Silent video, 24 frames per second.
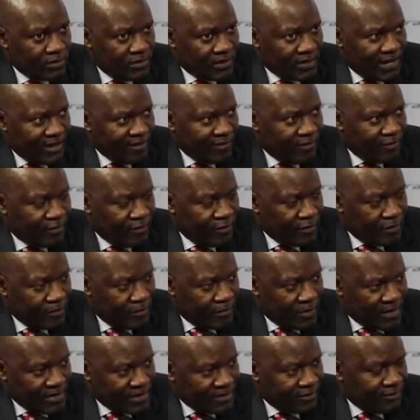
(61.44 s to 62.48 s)
derive
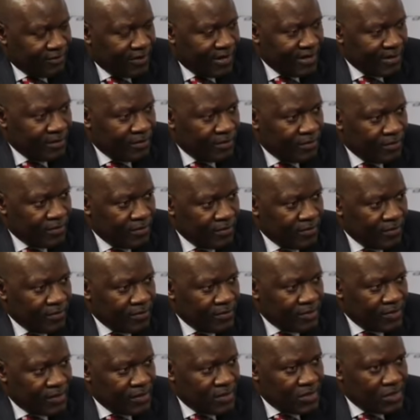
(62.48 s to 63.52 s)
much value.
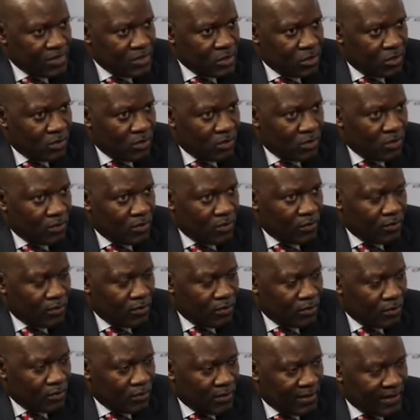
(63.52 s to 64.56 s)

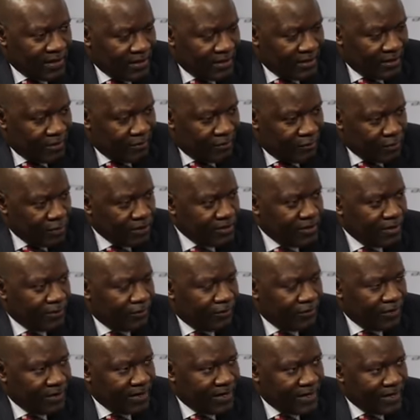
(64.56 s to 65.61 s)
So we reviewed the
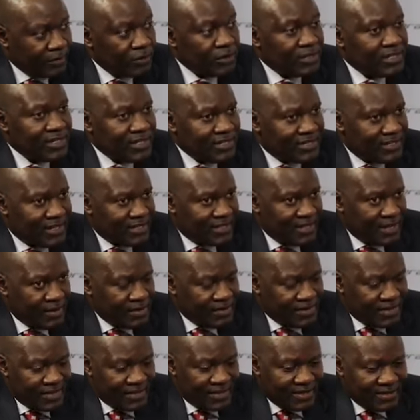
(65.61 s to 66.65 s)
figure to
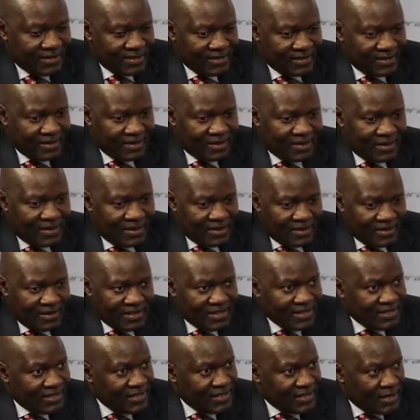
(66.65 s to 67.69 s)
60,000. The
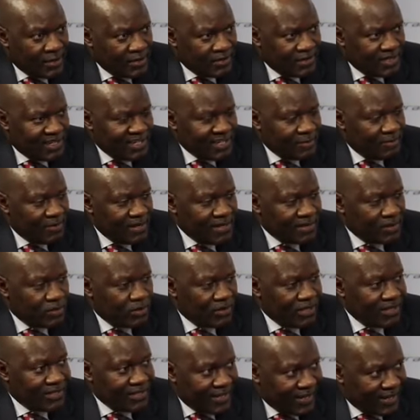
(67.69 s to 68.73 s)
60,000 is based
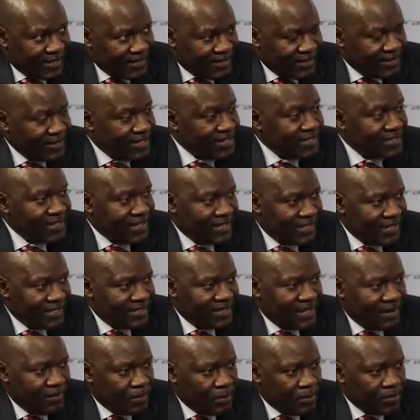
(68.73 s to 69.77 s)
on a targeted and
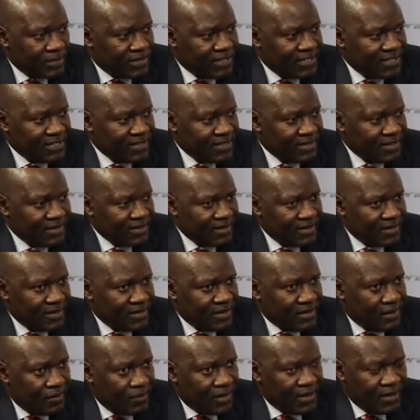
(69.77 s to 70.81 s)
tailored approach,
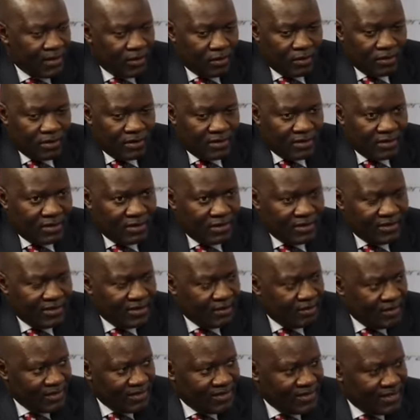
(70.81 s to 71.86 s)
where only
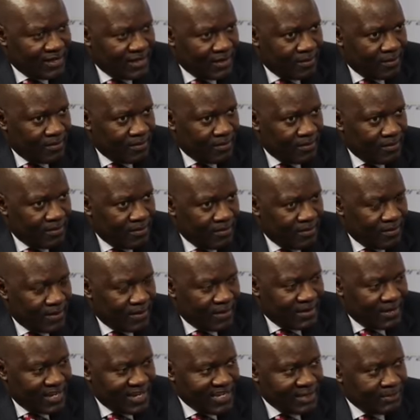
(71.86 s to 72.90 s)
the medium
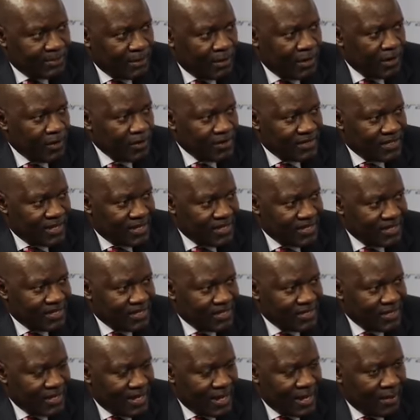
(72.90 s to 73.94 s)
and large power
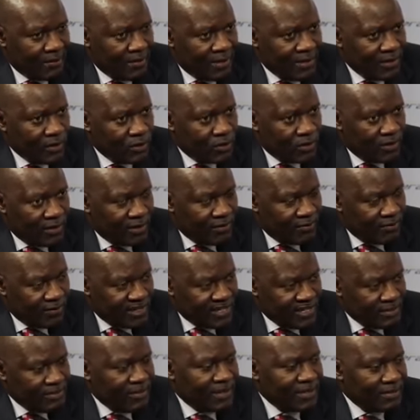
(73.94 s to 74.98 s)
users are going to have
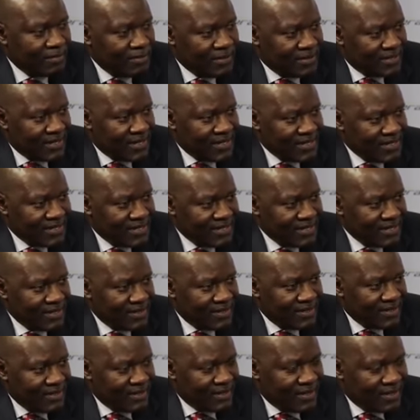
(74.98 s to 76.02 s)
smart meters.
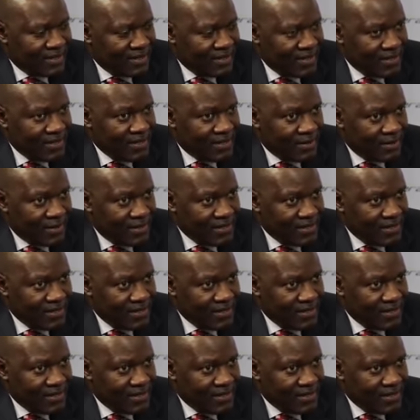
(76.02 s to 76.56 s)
In other